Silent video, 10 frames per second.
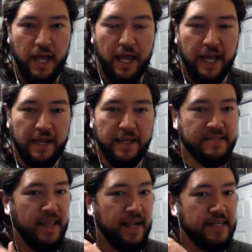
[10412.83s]
it's
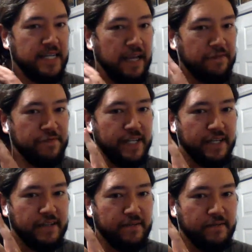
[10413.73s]
like
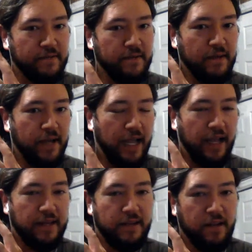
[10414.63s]
deafening.
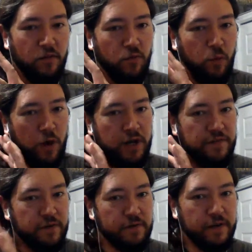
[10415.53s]
And one of
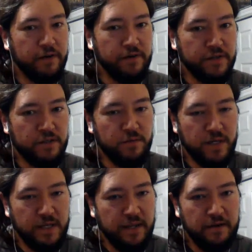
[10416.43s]
your ears, you
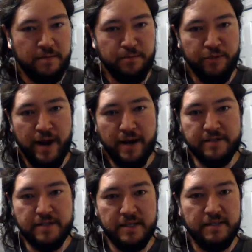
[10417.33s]
can hear
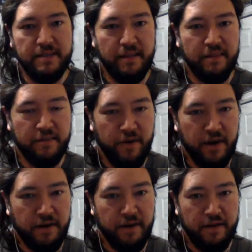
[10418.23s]
practically nothing
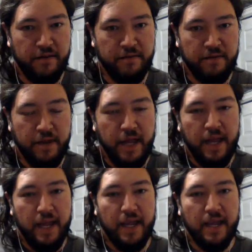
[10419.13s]
right now.
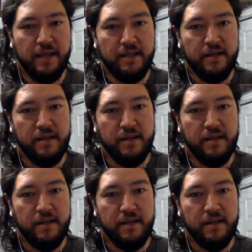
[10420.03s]
And